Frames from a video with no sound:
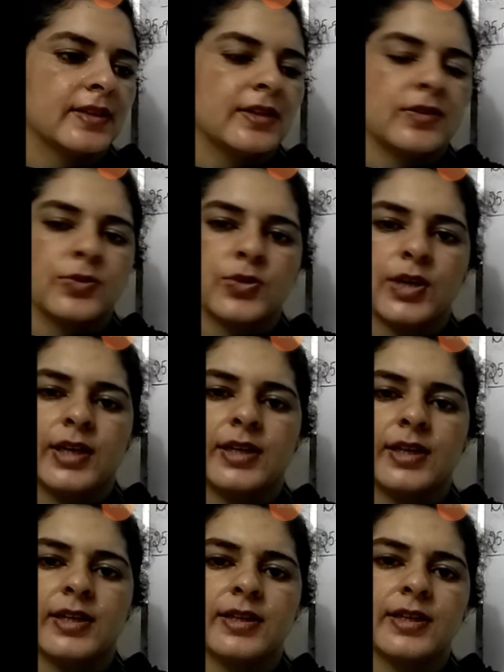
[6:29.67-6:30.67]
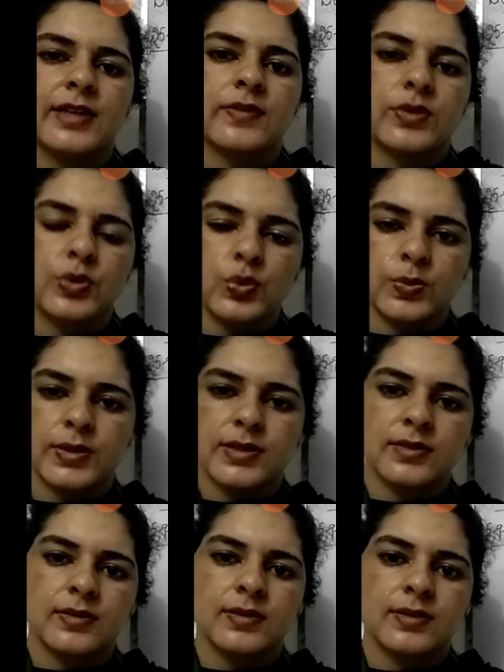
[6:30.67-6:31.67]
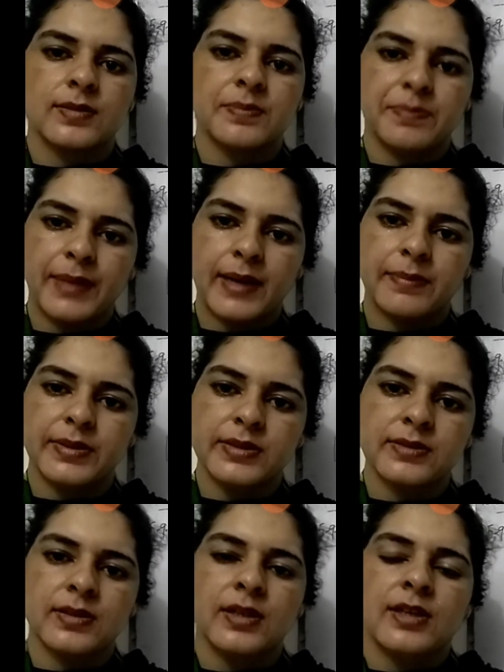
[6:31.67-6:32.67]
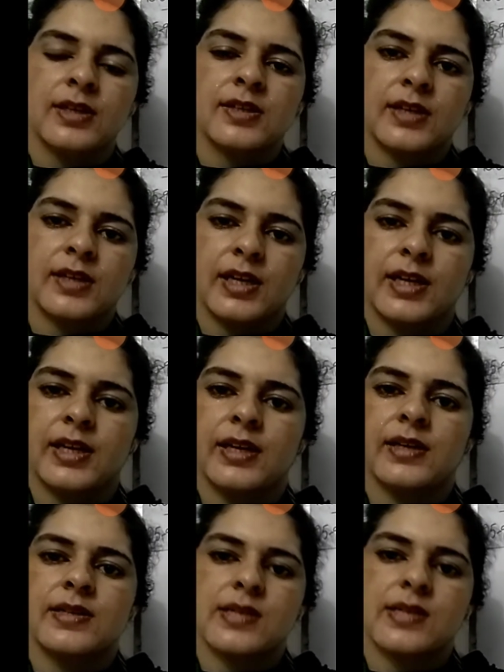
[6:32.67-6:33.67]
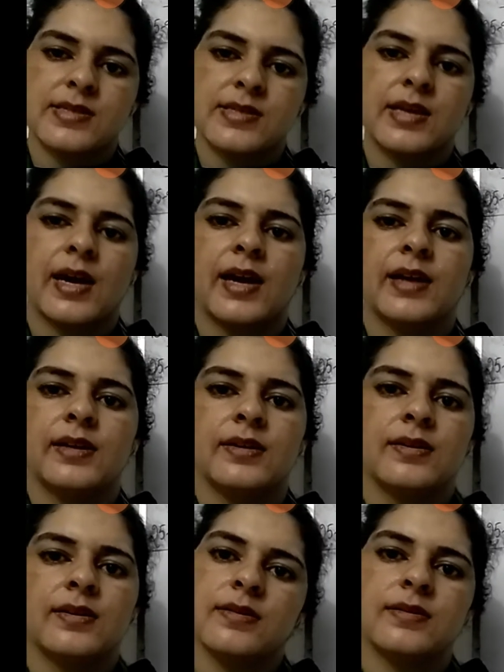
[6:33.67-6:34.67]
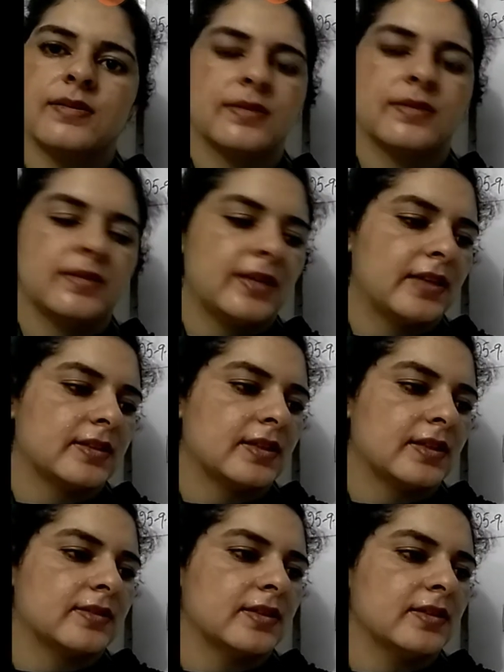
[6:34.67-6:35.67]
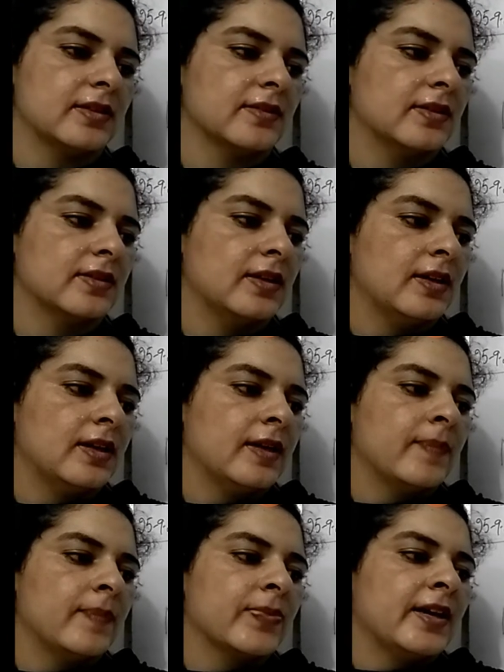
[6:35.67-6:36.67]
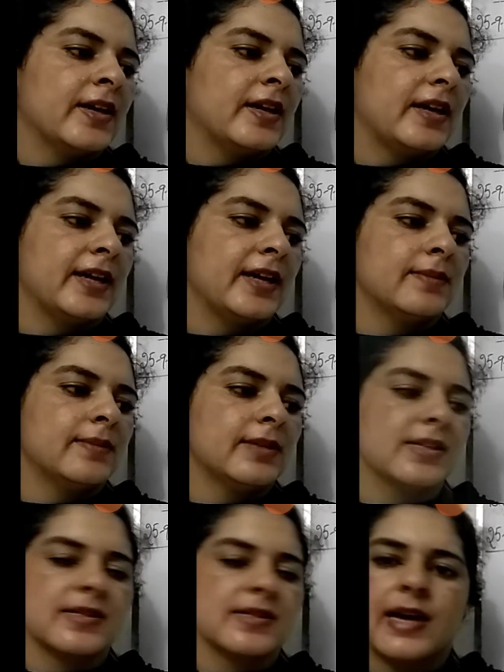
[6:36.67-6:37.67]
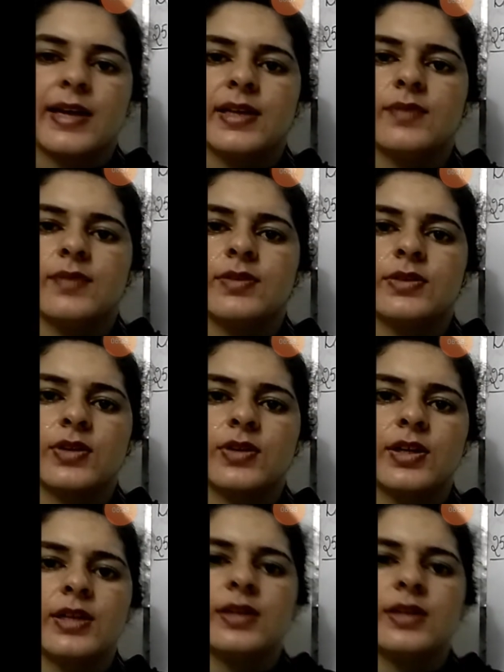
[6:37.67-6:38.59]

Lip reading: Soil contains humus, pebbles, clay, sand, that are the things. Animals that live in soil,